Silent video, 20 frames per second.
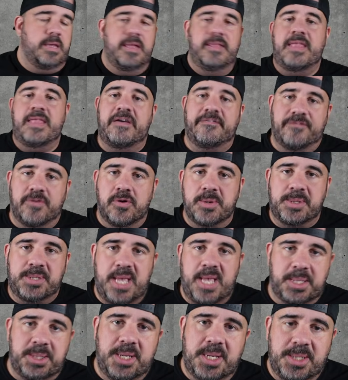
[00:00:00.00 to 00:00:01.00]
And that first
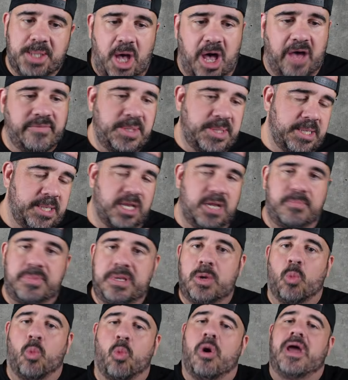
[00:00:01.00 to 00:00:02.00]
section is obviously going to
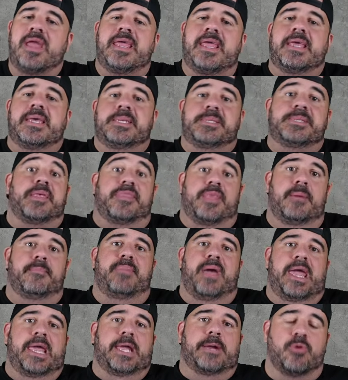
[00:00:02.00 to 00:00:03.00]
be what is the
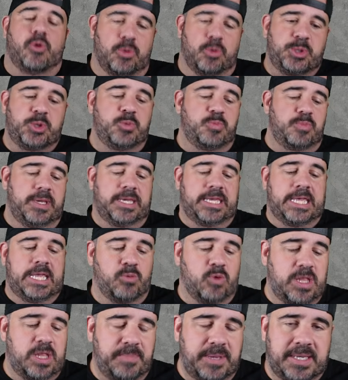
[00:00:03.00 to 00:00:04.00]
bankroll to begin with,